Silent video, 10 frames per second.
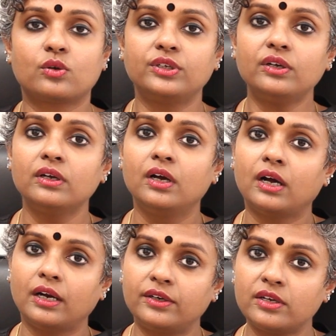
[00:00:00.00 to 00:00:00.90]
on your
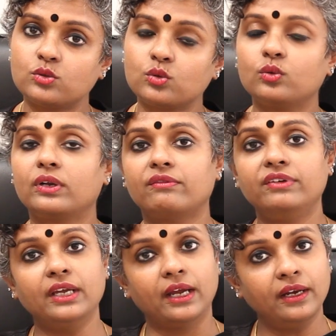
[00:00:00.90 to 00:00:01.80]

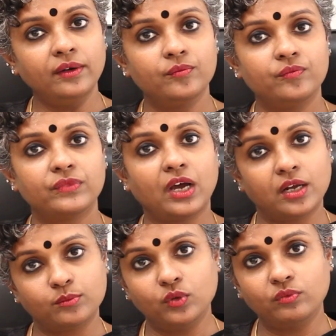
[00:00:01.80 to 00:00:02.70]
ultrasonography and
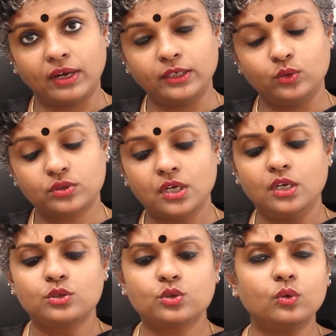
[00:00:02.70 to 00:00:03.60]
hormone values.
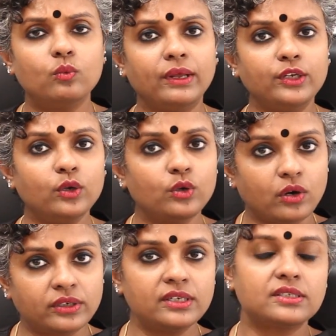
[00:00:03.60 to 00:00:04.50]
So when your
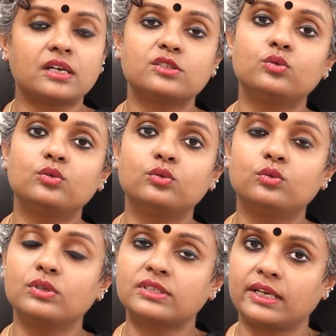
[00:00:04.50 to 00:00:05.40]
doctor has asked you to
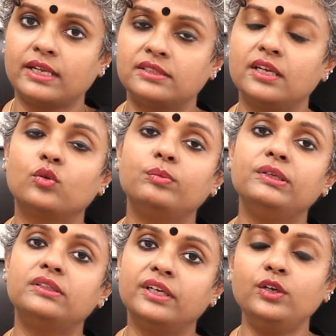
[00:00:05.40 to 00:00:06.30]
do the scans, there could
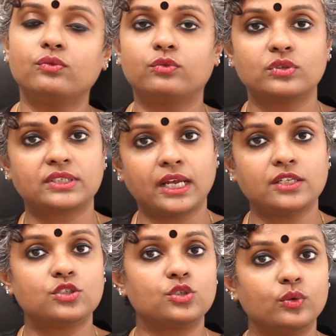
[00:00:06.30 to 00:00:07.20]
be 3 to 4
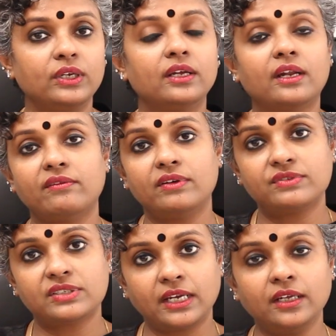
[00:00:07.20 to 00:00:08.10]
scans during an
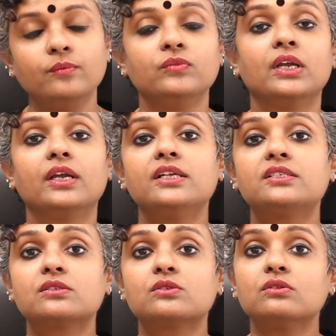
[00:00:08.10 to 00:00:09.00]
IVF cycle.
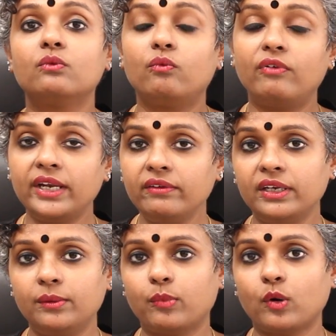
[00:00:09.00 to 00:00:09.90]
It's very
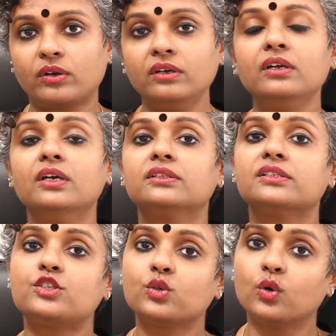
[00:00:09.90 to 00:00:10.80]
very important
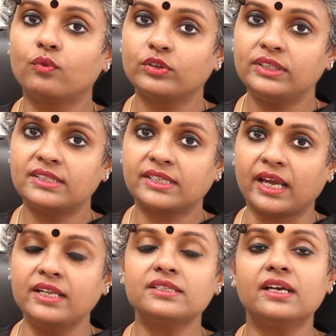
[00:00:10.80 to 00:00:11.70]
that you go for these
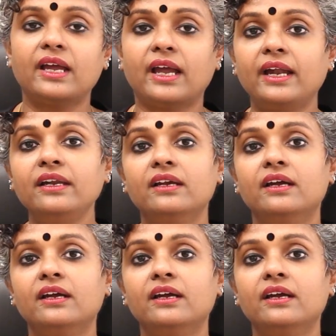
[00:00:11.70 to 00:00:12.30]
scans and